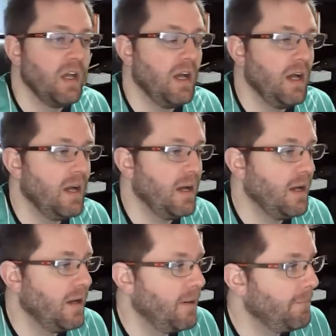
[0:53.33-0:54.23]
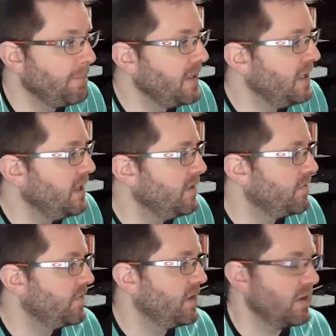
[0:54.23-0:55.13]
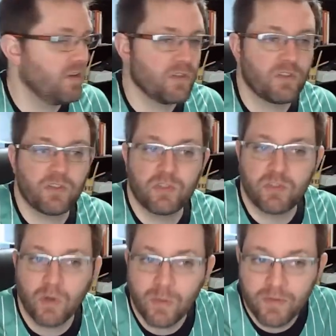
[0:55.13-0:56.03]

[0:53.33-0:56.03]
If there's storm